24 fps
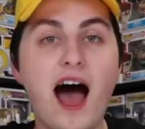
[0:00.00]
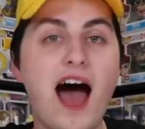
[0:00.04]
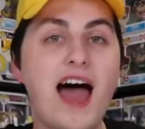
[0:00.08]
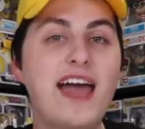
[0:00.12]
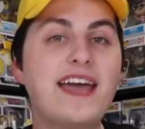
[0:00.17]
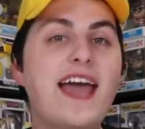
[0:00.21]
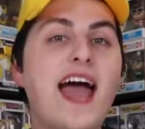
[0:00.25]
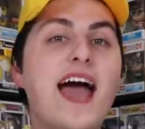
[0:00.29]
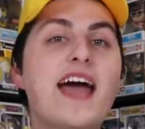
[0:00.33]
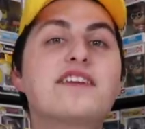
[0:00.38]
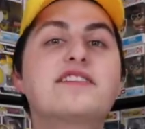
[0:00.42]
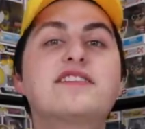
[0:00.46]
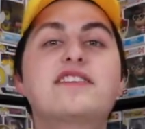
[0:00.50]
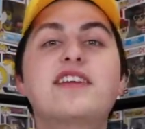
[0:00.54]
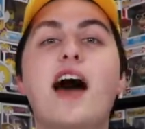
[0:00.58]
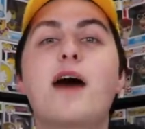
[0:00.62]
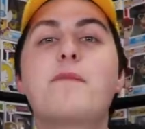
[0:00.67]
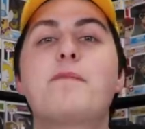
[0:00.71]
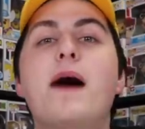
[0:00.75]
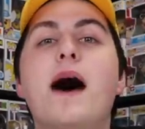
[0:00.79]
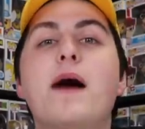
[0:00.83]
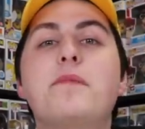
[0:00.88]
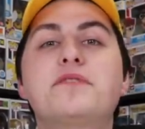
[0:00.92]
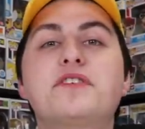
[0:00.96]
Hi guys,
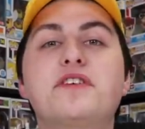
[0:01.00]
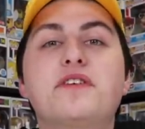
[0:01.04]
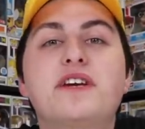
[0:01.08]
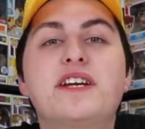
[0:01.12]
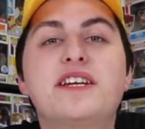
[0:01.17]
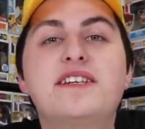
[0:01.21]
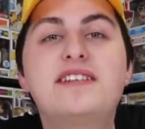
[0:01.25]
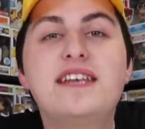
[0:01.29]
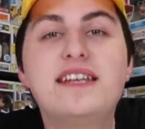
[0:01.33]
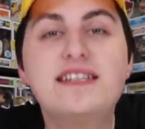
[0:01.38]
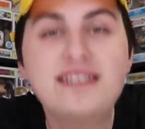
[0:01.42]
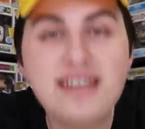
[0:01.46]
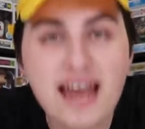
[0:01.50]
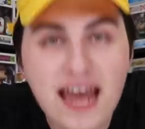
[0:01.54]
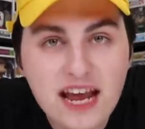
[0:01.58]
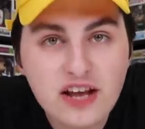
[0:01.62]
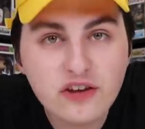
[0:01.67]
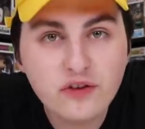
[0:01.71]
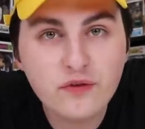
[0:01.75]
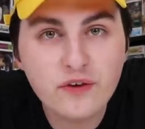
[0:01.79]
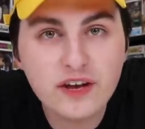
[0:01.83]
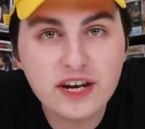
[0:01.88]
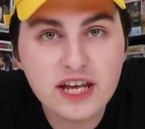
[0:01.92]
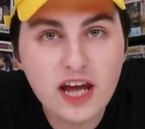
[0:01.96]
Top Pops here, and in
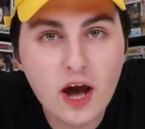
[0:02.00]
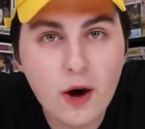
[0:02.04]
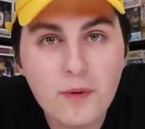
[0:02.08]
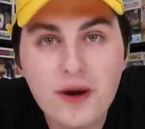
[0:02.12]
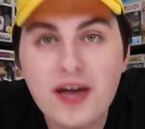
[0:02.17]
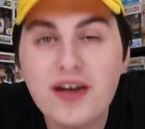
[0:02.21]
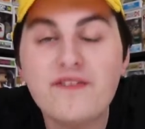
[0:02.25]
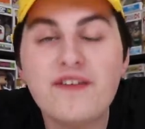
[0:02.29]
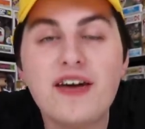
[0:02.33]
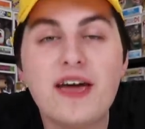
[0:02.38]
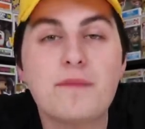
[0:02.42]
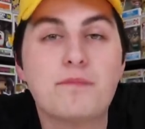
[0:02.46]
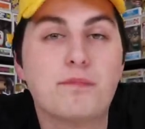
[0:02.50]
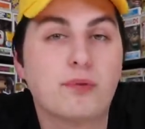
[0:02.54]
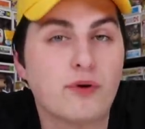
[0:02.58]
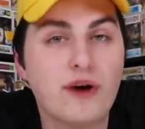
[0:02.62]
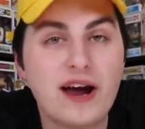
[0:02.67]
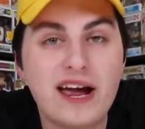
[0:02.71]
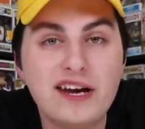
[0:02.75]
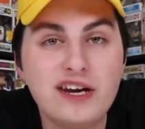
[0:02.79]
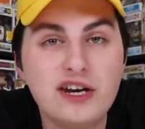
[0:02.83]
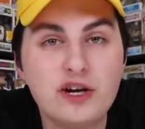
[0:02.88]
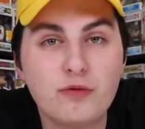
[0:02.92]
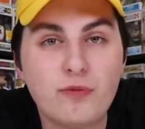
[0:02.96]
today's video we have a
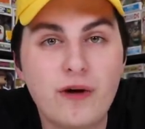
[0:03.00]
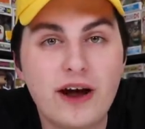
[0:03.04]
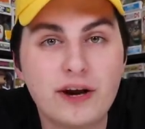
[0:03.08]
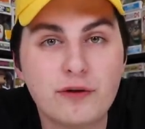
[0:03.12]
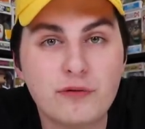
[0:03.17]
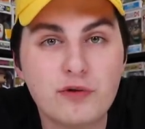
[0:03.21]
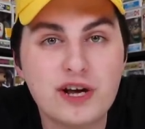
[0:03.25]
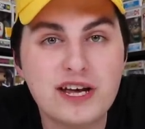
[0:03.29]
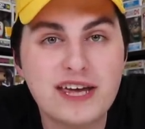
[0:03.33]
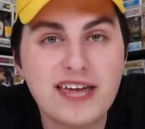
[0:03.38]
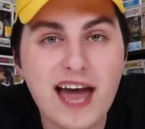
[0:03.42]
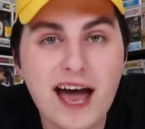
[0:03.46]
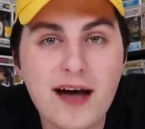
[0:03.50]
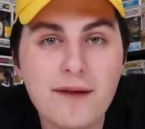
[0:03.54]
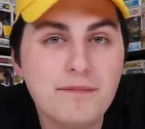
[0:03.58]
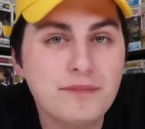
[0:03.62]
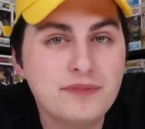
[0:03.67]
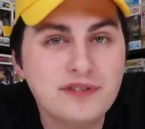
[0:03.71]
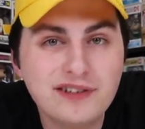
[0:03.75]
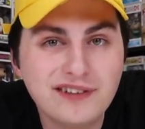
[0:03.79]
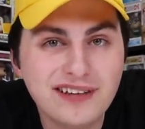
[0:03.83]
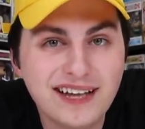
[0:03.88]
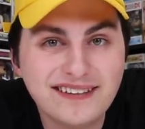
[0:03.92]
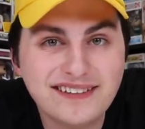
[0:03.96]
brand new Reddit recap,
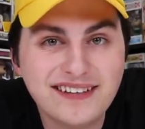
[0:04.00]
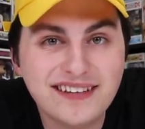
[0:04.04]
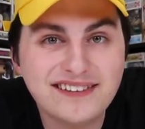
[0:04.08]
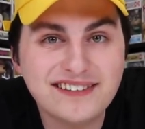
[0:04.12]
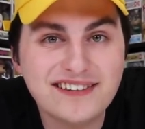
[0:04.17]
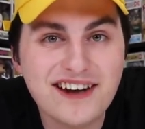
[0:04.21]
so let's get